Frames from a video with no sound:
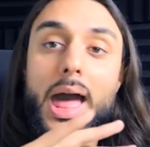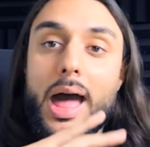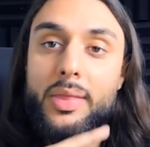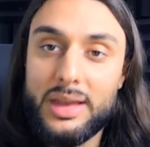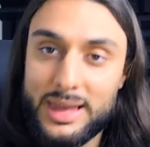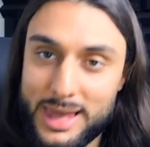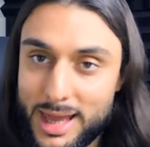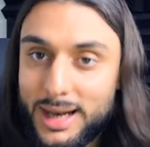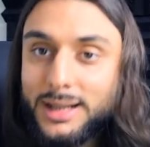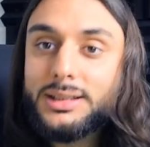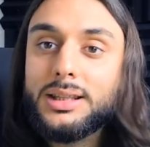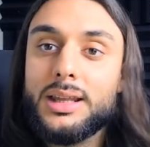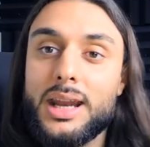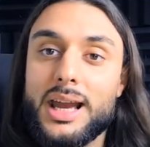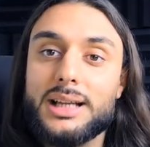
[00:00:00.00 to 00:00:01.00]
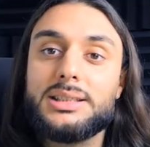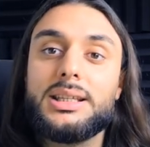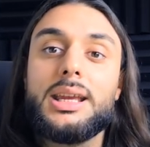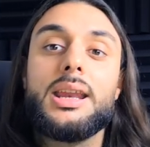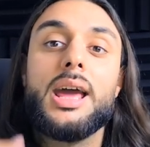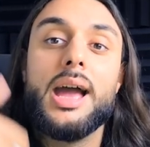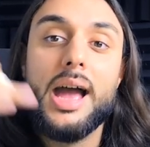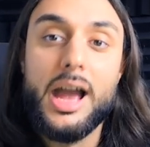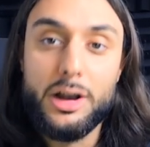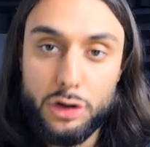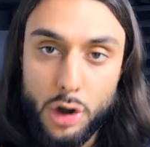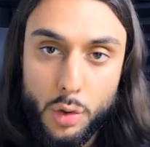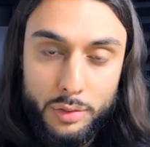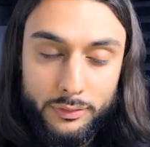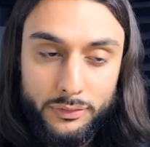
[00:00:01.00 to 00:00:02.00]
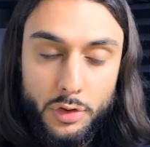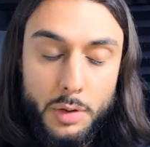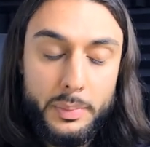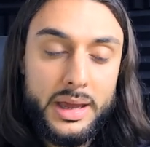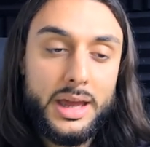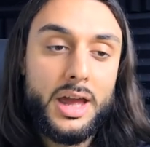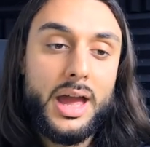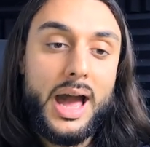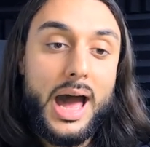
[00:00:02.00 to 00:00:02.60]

and then getting into the next scene and going from it.